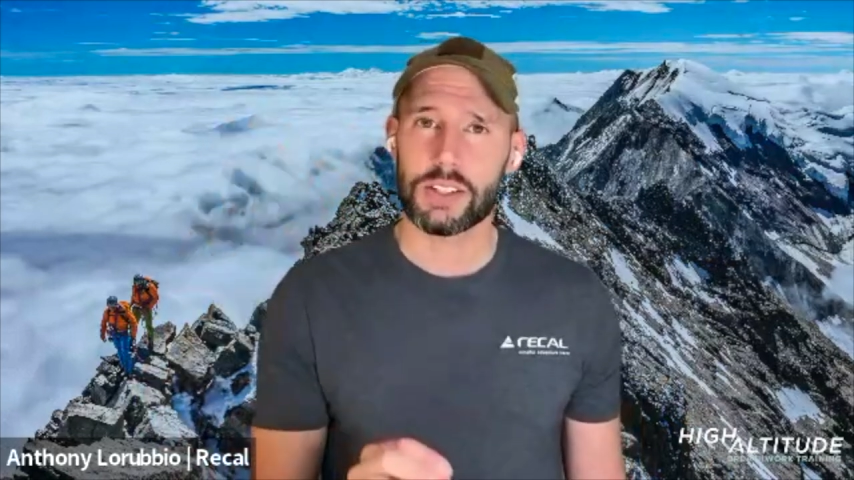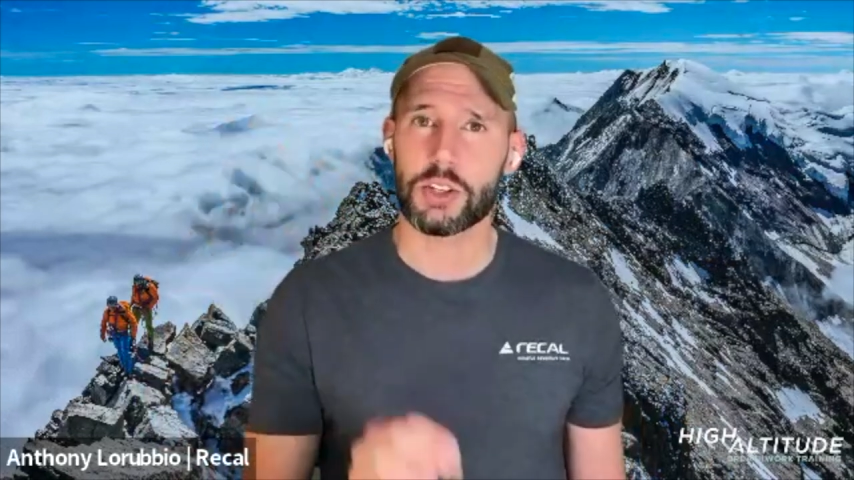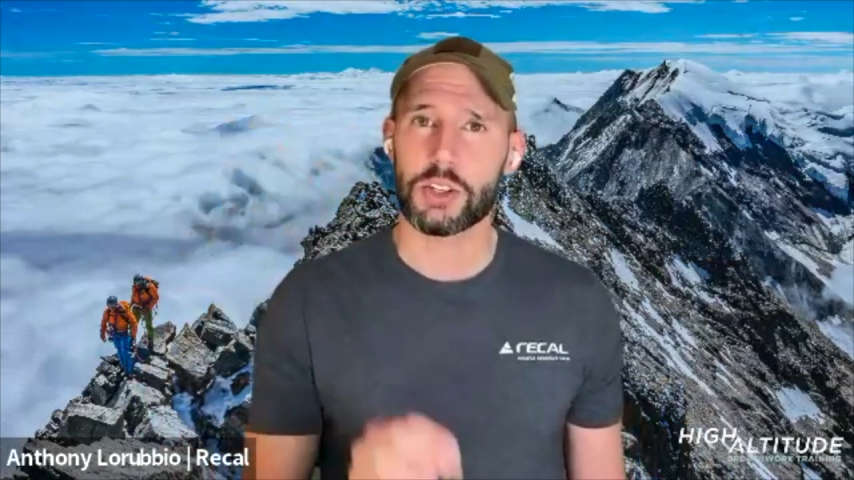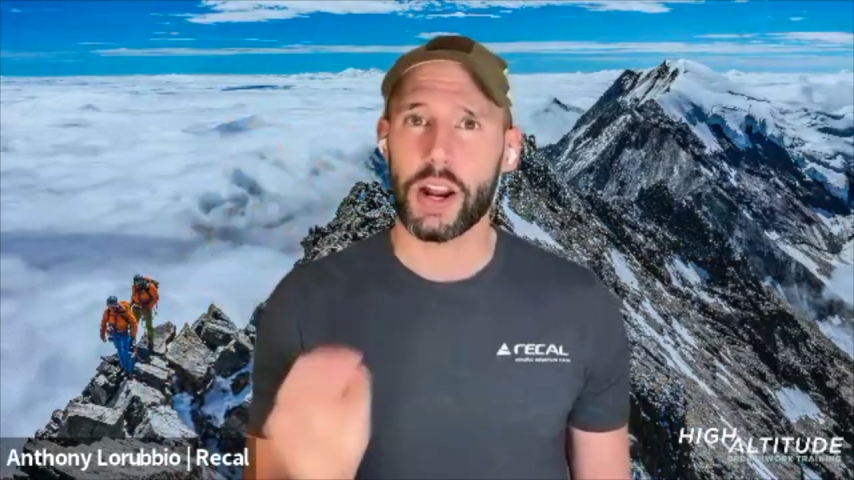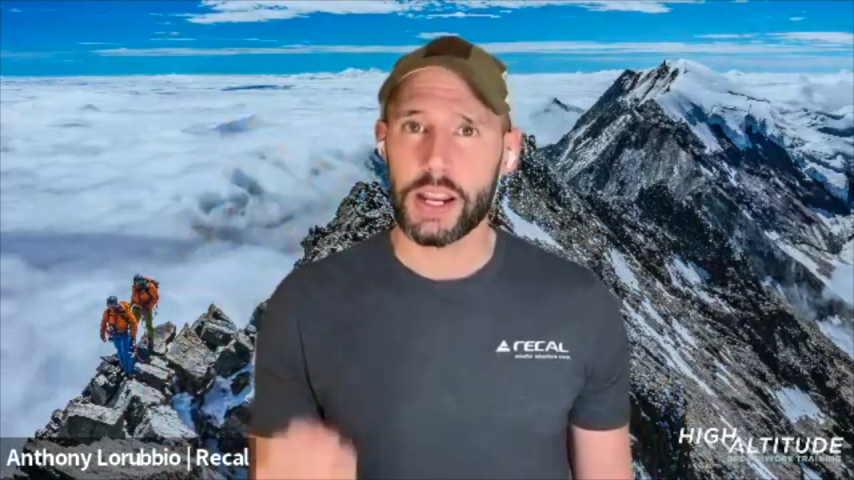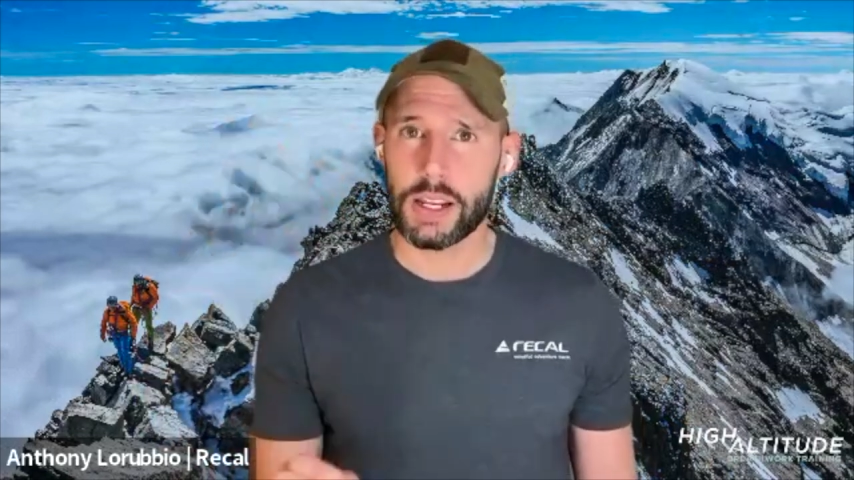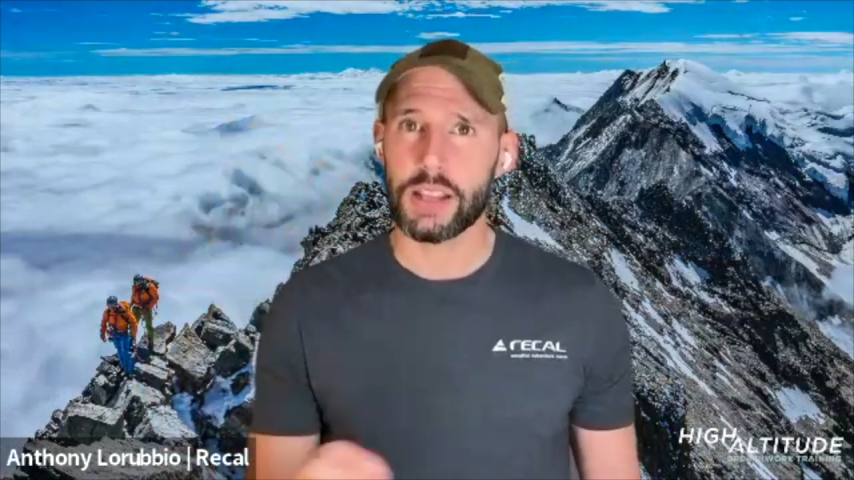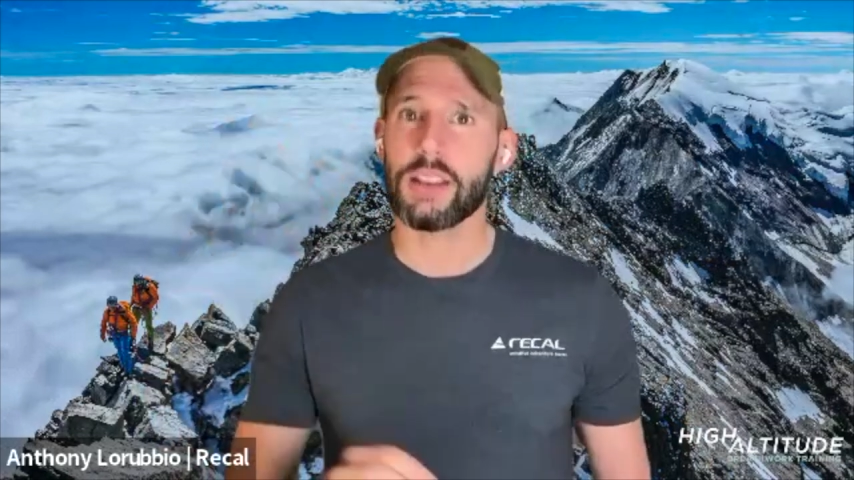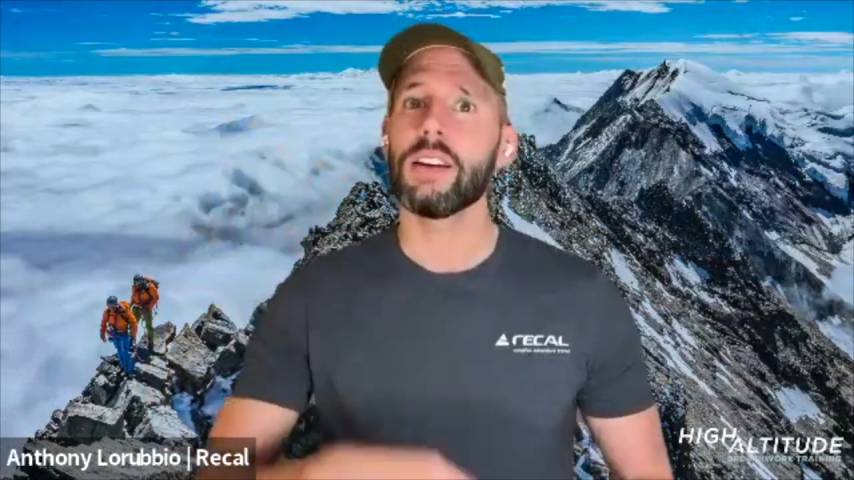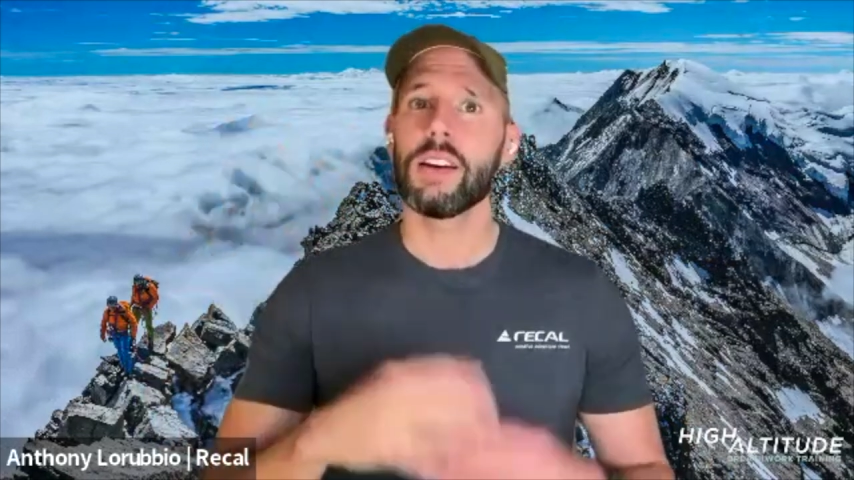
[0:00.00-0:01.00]

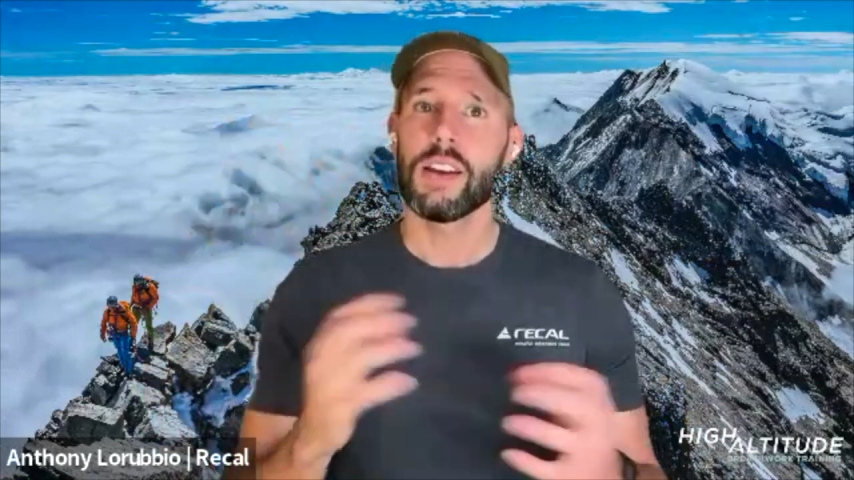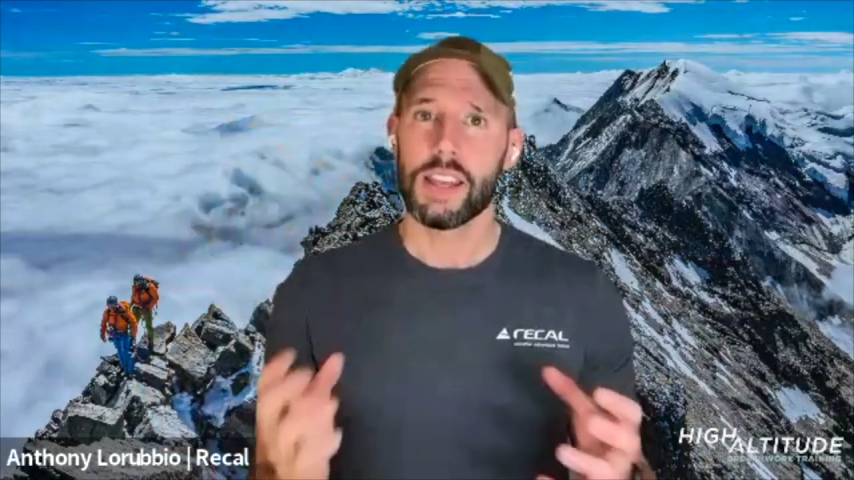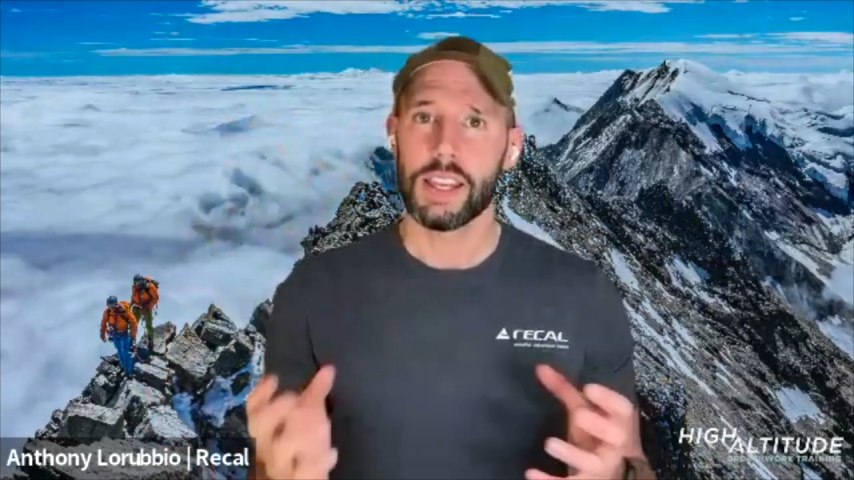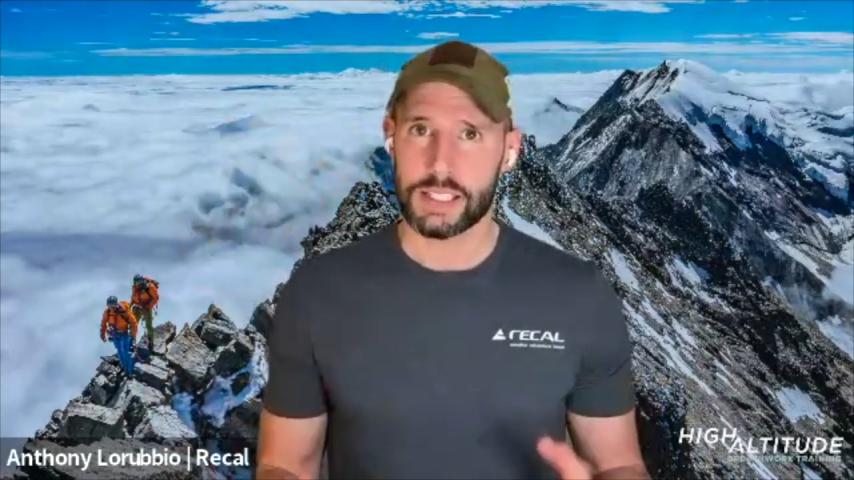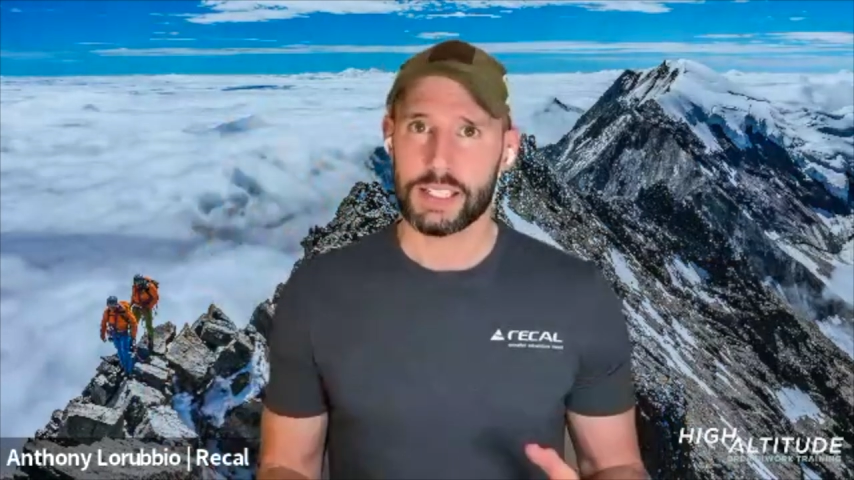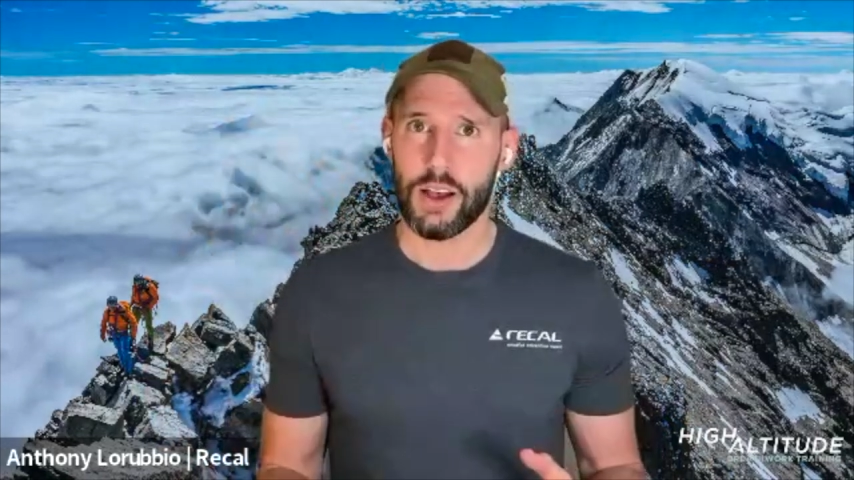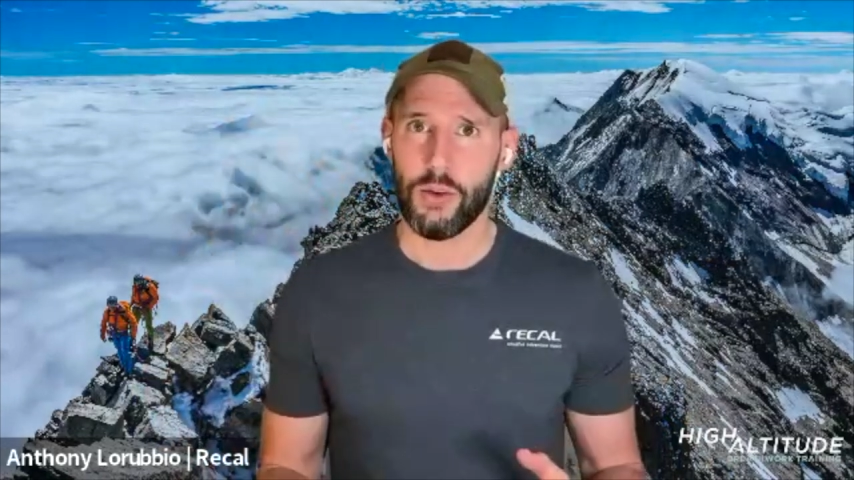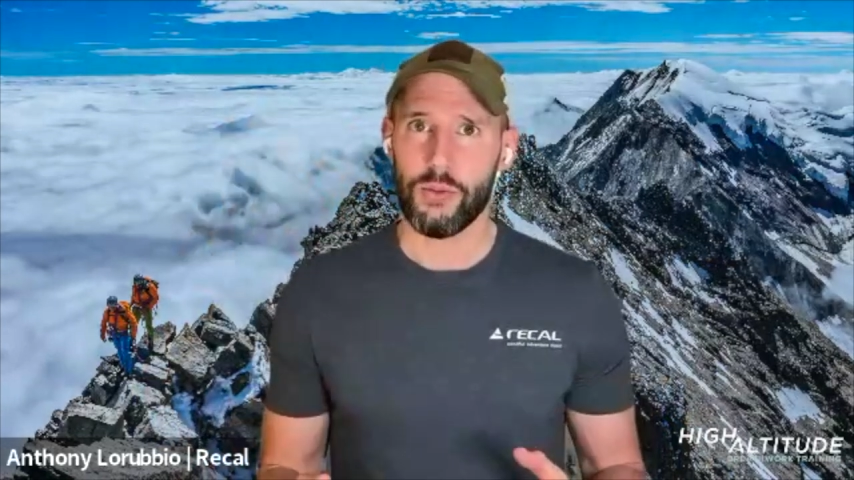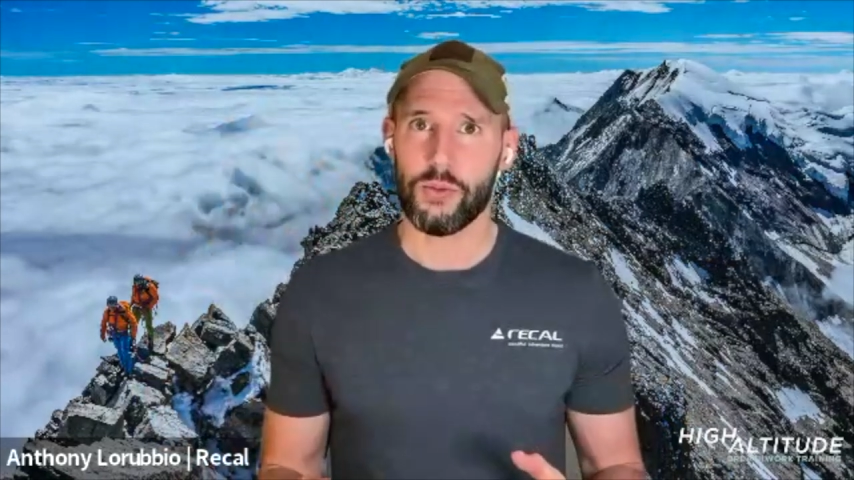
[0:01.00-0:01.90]
training itself,